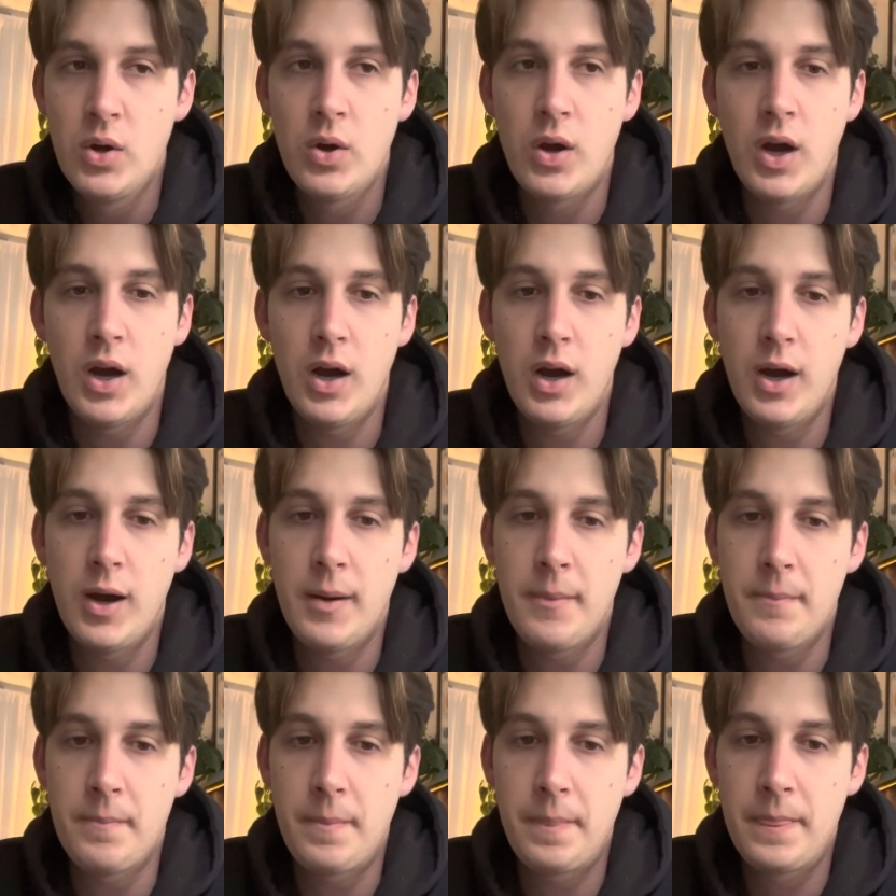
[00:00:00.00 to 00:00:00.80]
I
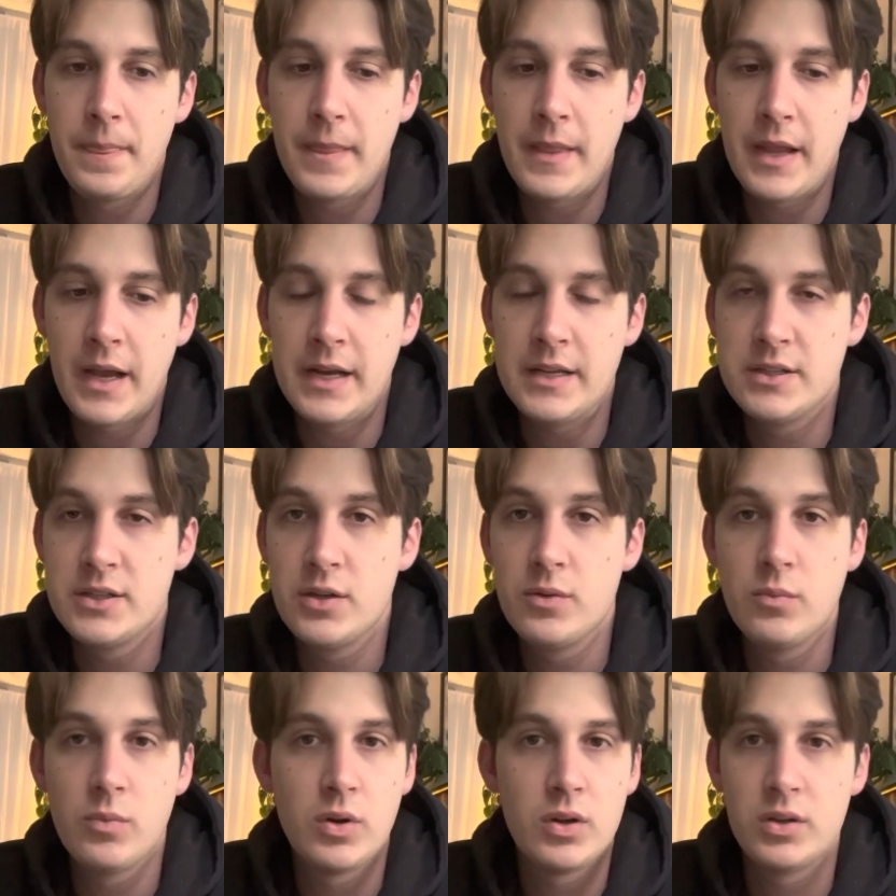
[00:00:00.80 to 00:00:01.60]

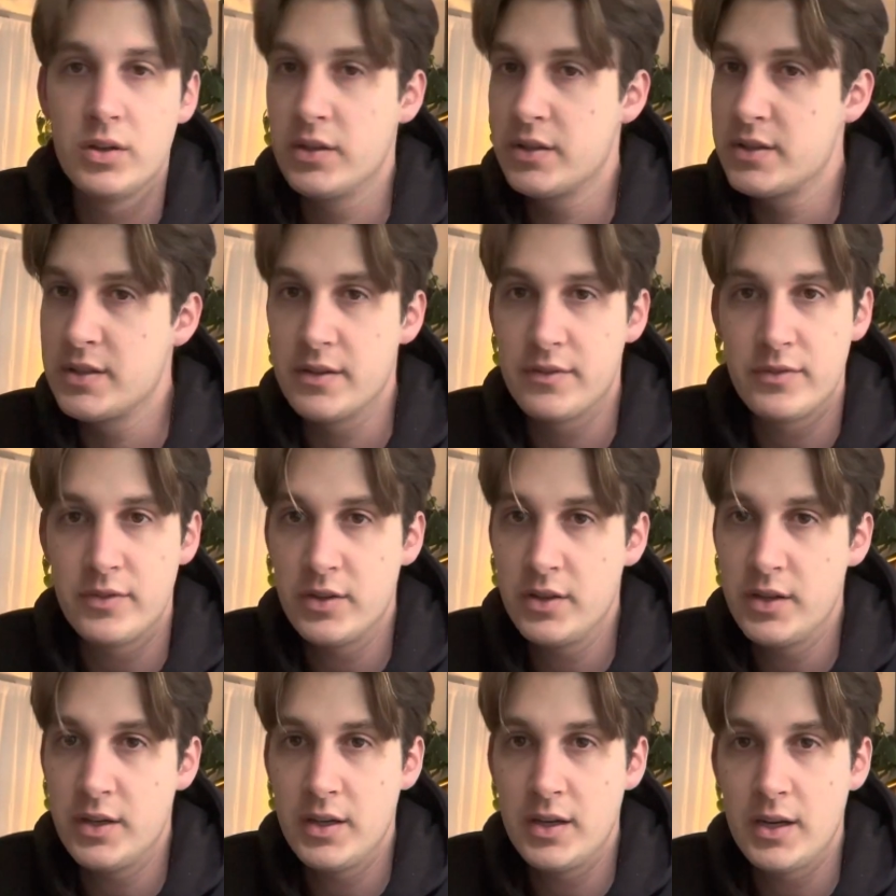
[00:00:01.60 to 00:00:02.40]
didn't want to look
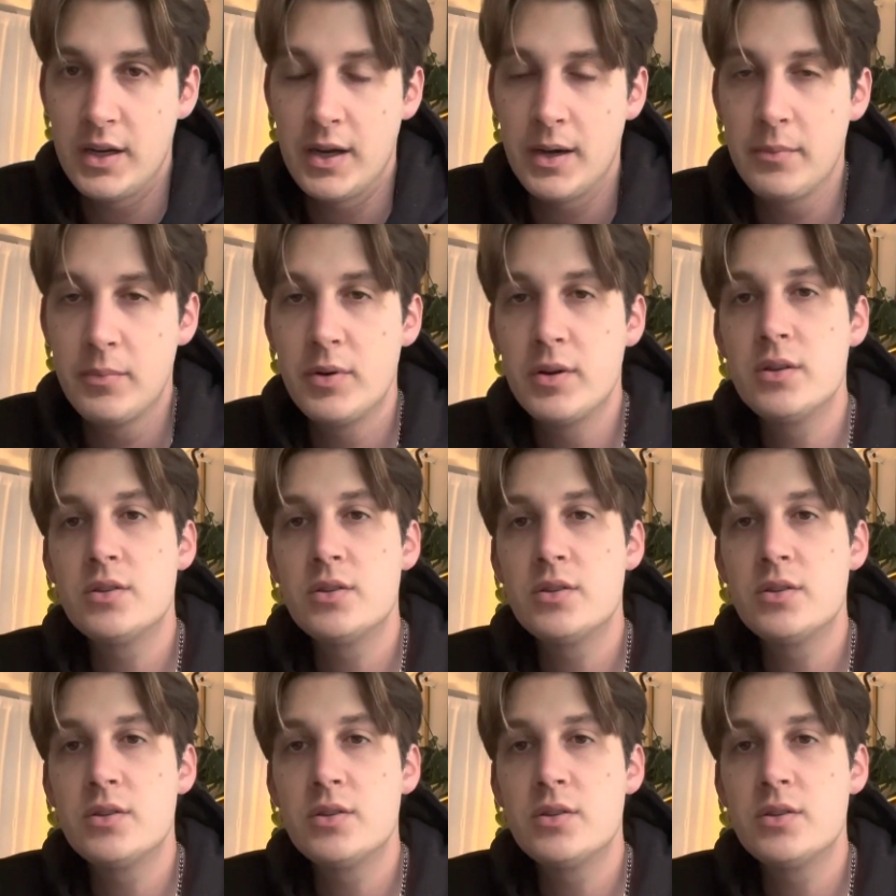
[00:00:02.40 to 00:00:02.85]
different. I'm going to